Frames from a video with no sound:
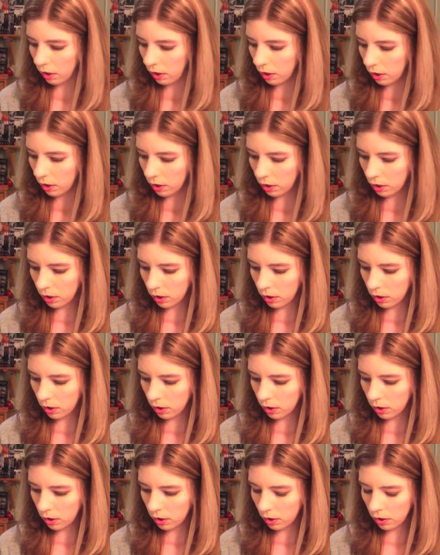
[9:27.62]

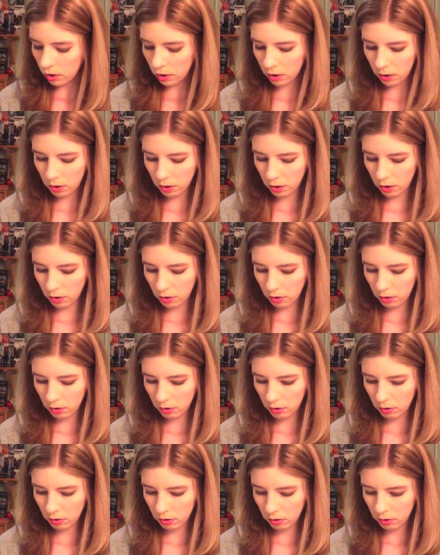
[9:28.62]

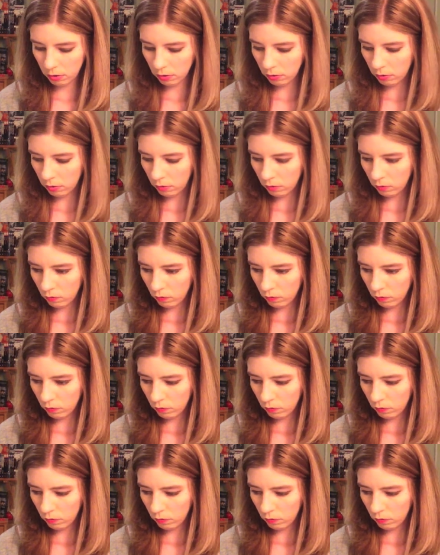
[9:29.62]
Nobody speaks.